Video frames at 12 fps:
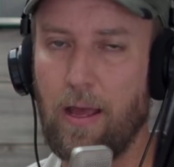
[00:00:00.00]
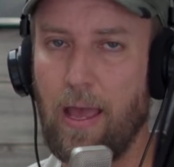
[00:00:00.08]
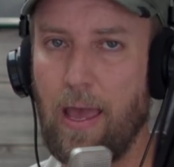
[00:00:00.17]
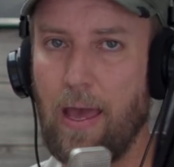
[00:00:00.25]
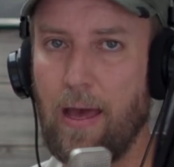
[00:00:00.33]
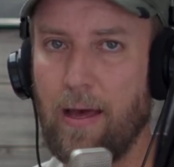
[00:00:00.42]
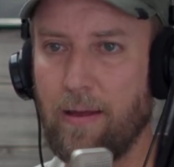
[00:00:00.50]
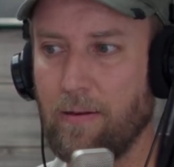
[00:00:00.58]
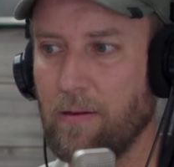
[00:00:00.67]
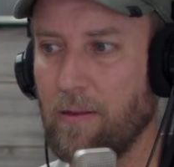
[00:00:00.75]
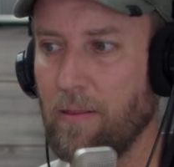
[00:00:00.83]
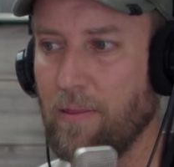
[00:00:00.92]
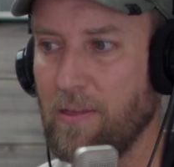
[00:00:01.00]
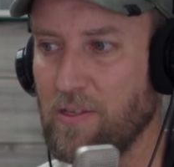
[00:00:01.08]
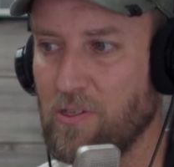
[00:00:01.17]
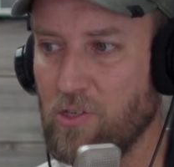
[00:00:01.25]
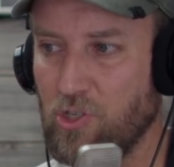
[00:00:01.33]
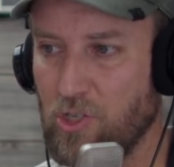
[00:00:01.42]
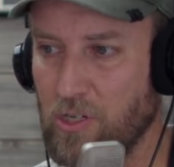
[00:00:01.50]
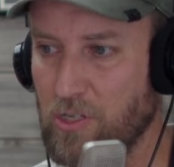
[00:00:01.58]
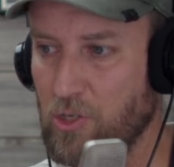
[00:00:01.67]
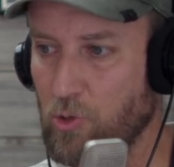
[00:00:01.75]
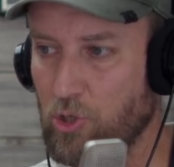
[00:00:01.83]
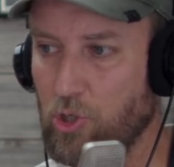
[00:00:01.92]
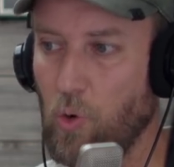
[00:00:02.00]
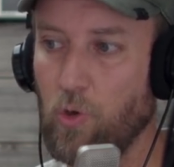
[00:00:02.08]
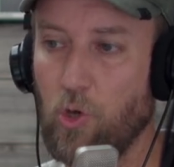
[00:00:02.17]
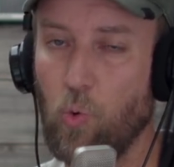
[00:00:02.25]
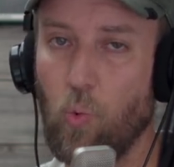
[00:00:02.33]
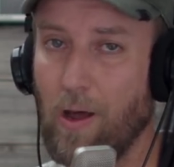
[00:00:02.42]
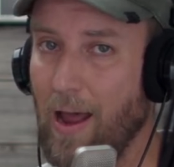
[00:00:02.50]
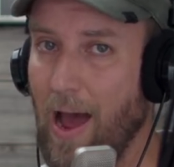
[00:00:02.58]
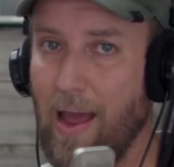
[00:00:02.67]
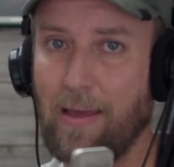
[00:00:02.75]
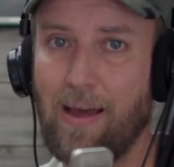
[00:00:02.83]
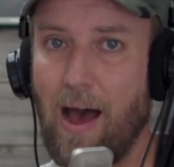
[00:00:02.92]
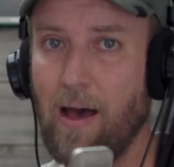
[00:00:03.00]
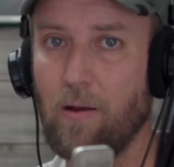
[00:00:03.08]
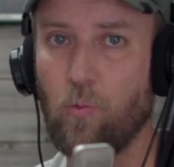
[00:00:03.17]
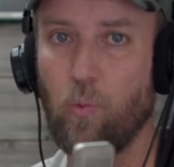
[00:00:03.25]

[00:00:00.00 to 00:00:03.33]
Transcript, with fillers: And this is just to show you what I got